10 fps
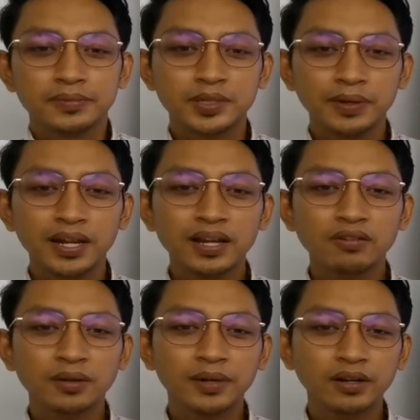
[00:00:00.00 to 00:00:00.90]

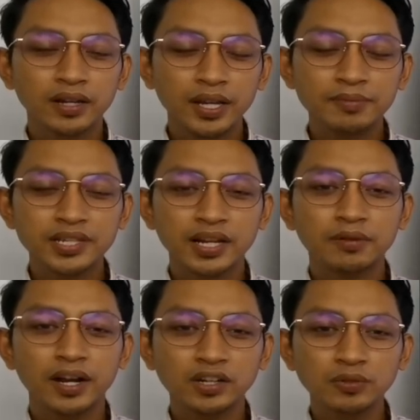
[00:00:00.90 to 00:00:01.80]
Bismillahirrahmanirrahim.
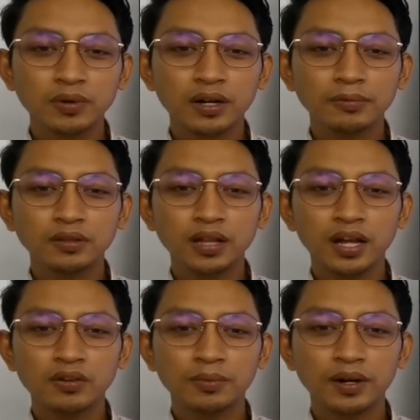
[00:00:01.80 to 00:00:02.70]
Assalamualaikum
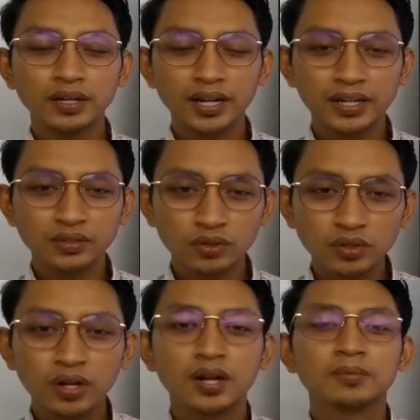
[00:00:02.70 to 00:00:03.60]
warahmatullahi
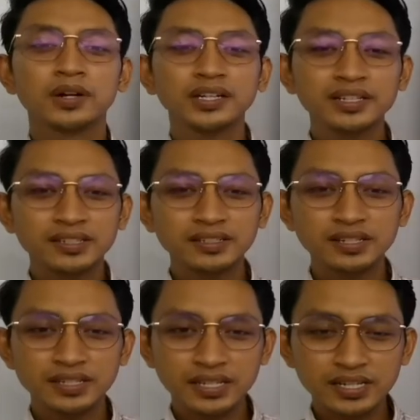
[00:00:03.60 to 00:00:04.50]
wabarakatuh. Brothers and
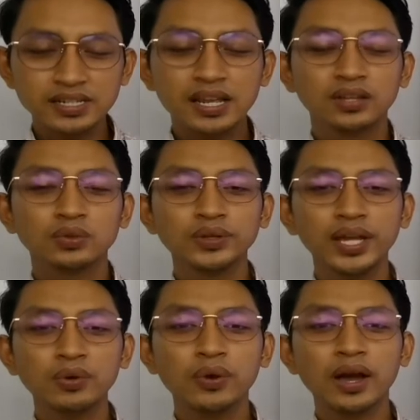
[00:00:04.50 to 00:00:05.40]
sisters,
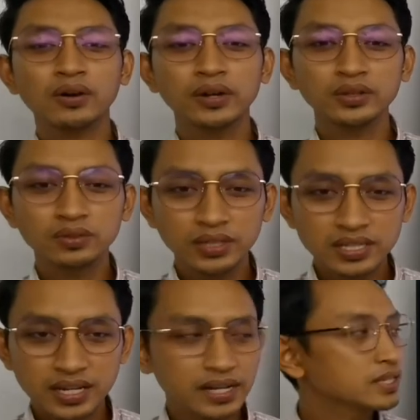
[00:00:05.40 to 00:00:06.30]
today we are going to
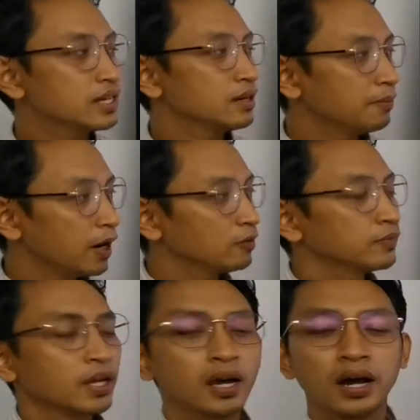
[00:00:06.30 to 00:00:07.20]
discuss
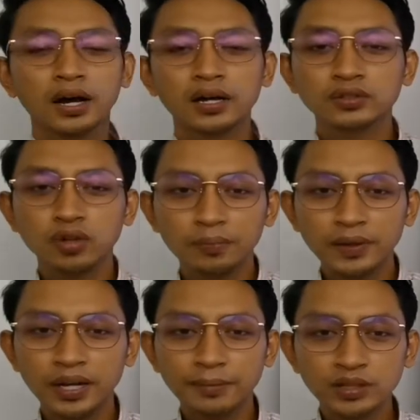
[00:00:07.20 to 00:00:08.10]
about
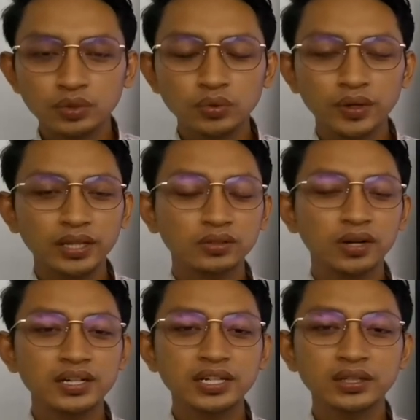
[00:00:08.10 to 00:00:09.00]
topic number 2,
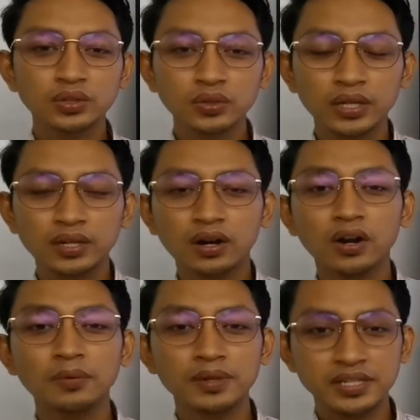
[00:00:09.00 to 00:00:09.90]
Introduction to
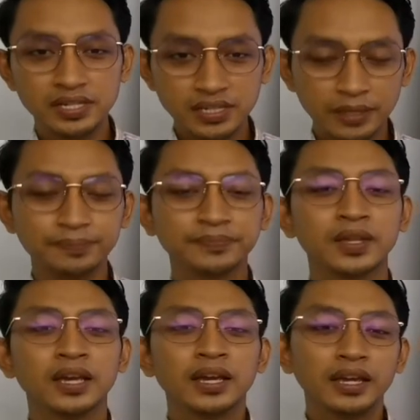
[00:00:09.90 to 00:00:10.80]
Economic System.
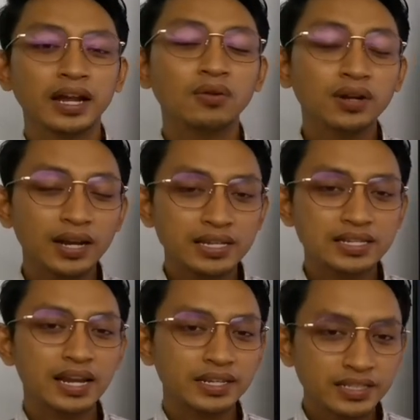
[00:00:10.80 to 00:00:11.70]
In our
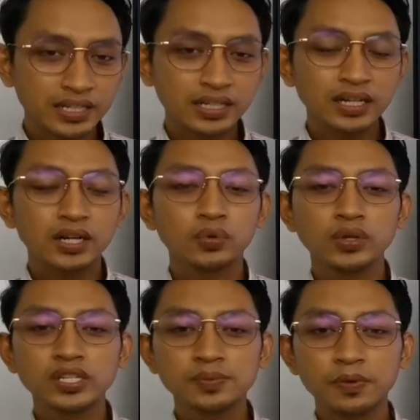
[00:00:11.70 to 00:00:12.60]
last lecture,
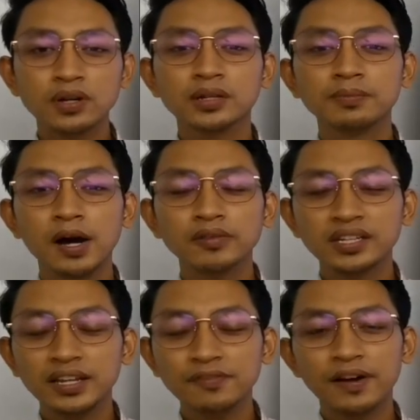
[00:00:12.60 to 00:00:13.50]
we spoke
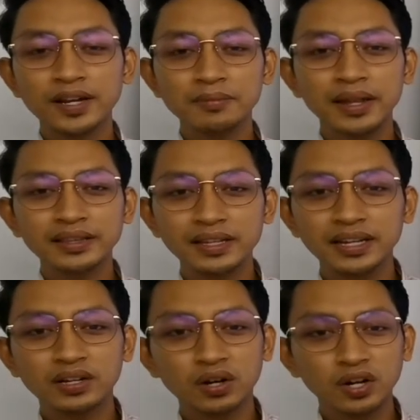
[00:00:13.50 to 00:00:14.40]
about 3
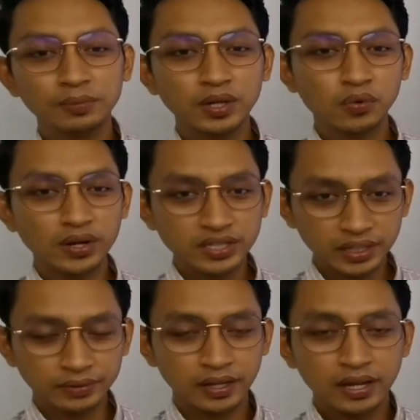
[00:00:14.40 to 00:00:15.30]
fundamental economic
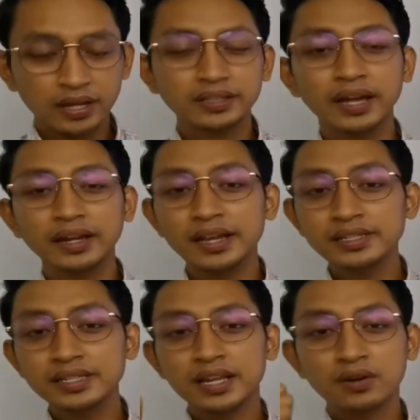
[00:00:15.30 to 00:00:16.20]
questions. That
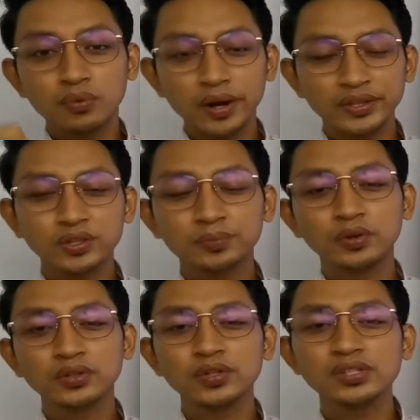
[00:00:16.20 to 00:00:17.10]
is, what to
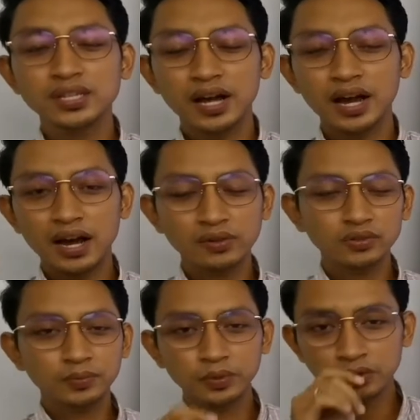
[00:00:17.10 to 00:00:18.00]
produce,
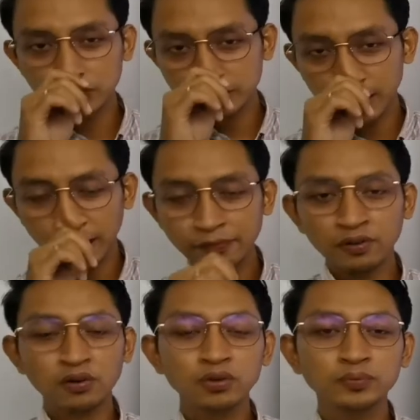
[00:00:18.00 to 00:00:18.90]
how to produce, and
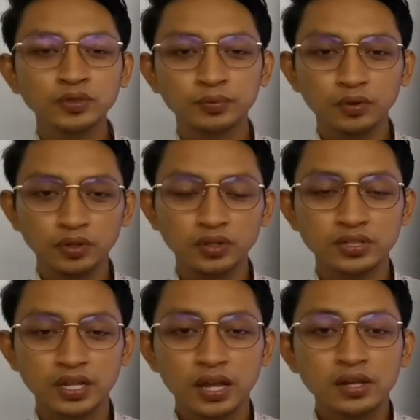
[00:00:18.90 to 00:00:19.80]
for whom to
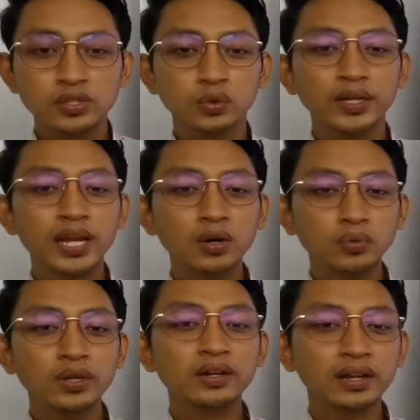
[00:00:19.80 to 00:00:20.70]
produce. So
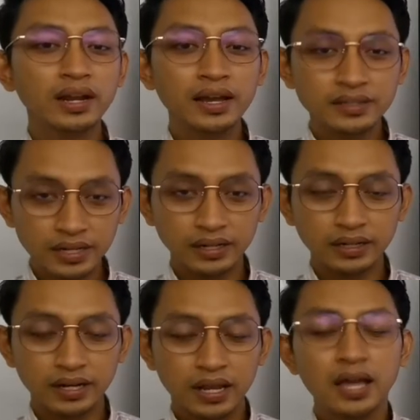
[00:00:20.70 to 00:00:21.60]
without we realizing,